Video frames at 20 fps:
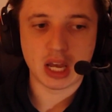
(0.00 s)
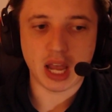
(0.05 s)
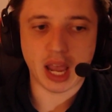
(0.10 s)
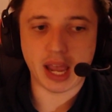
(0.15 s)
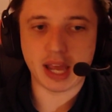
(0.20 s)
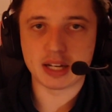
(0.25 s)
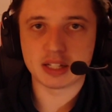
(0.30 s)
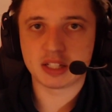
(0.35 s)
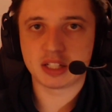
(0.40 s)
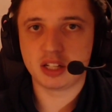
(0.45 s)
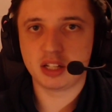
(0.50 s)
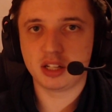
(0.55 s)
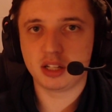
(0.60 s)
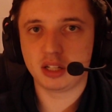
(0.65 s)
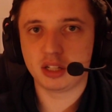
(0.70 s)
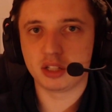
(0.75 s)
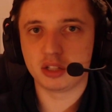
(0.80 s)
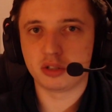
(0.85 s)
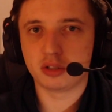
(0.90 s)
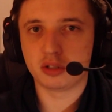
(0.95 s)
And
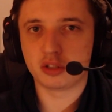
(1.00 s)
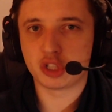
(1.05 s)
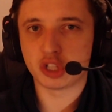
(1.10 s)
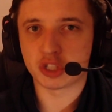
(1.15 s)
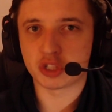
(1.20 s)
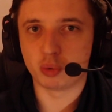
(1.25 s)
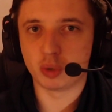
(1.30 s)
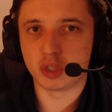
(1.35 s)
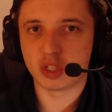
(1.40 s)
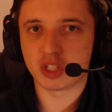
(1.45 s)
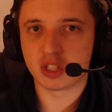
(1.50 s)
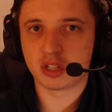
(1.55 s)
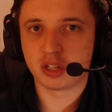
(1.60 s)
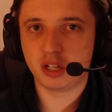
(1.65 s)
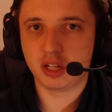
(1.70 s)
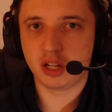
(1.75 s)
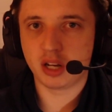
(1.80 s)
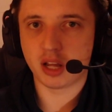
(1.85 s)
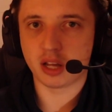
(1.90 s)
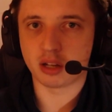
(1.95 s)
he just
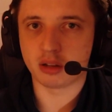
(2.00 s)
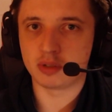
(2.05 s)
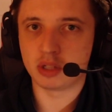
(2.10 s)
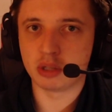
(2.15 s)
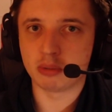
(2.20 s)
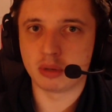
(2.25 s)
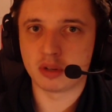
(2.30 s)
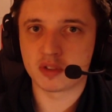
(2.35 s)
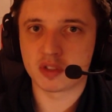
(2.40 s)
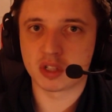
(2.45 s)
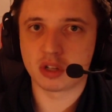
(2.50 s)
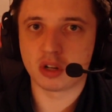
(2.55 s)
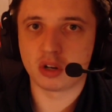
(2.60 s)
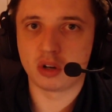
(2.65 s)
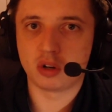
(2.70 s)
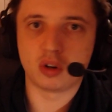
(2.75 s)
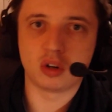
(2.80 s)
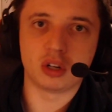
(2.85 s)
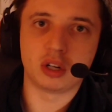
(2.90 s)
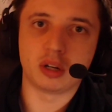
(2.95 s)
recently, like a few months
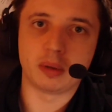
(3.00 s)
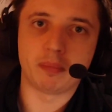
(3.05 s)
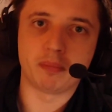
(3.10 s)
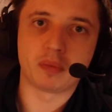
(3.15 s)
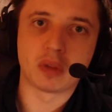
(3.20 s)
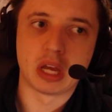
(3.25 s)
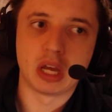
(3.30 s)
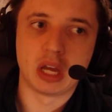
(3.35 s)
ago,